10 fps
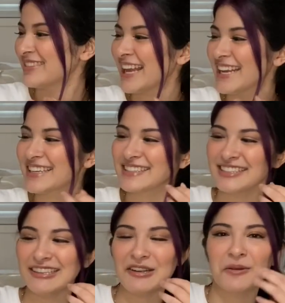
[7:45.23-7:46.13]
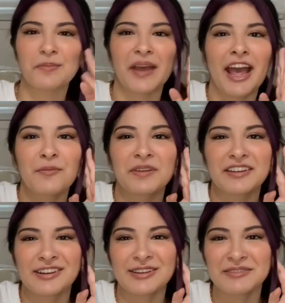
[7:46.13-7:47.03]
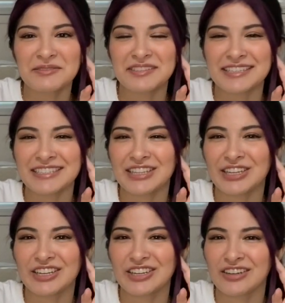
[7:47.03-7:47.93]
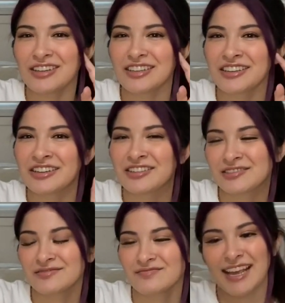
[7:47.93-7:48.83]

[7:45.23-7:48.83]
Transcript: Like, it doesn't look bad, but it also doesn't look good, you know?